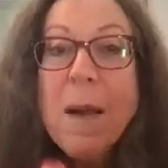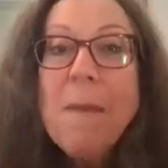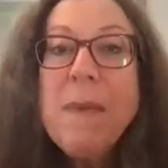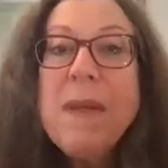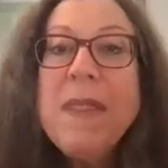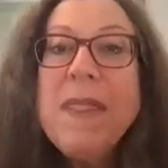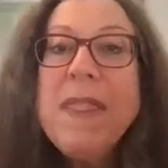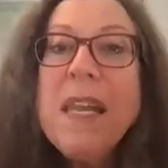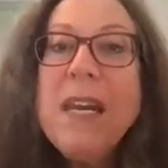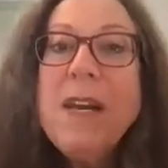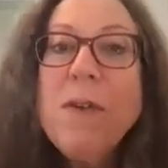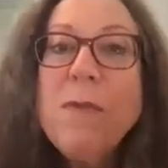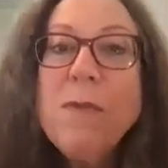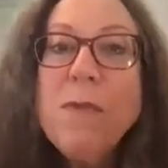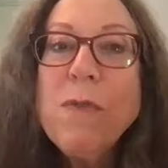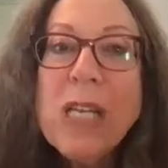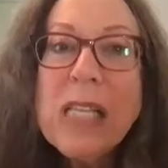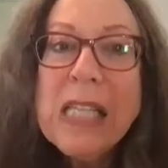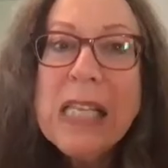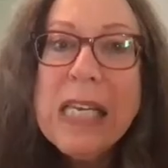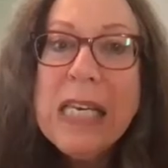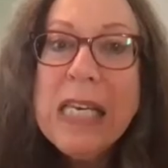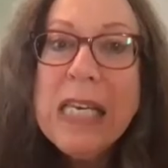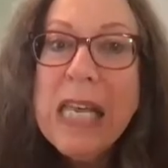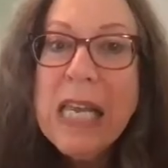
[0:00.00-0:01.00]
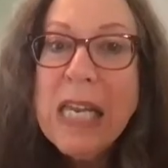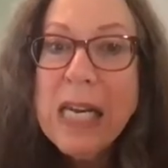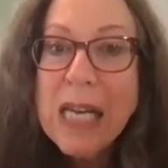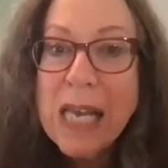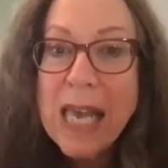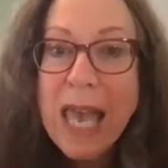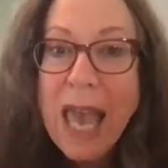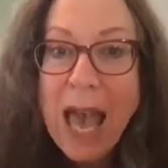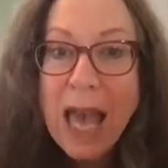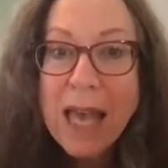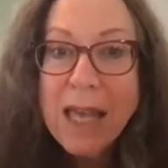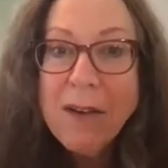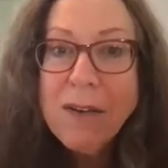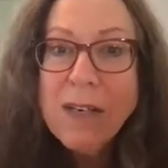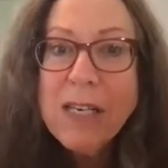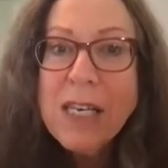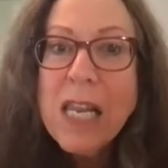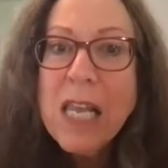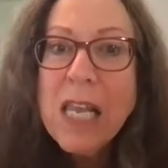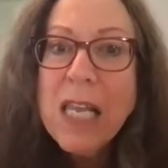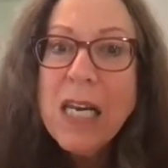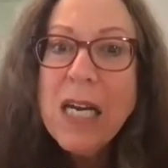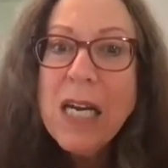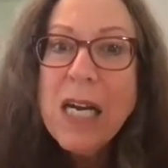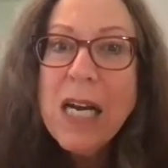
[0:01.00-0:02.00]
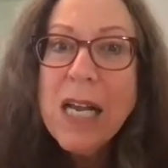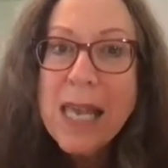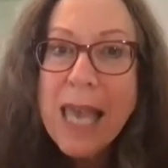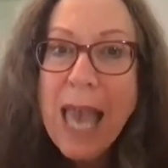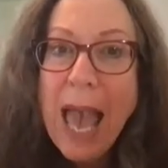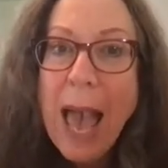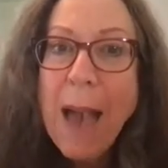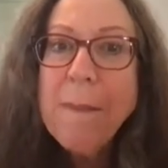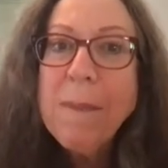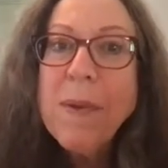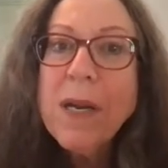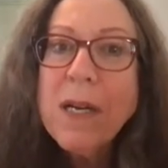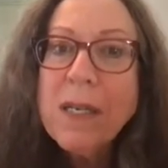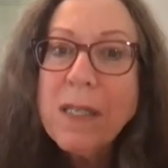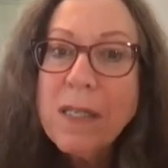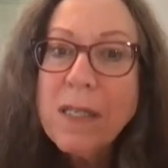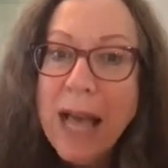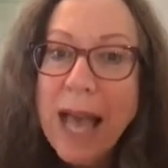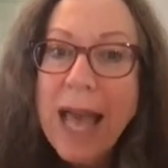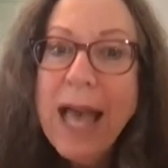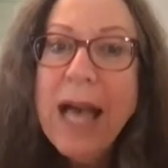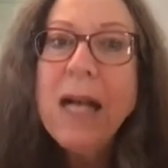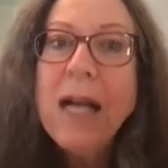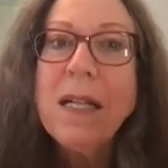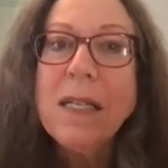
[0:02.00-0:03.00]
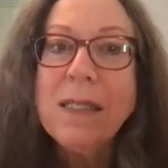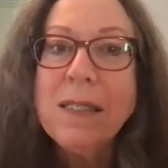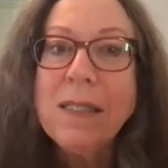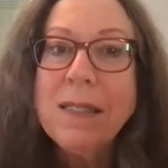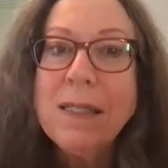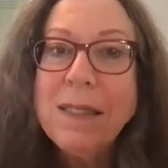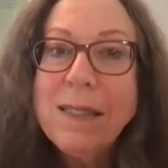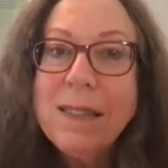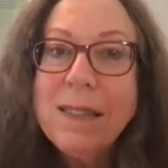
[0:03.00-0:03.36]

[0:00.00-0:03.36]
but that it really it needed a capital L.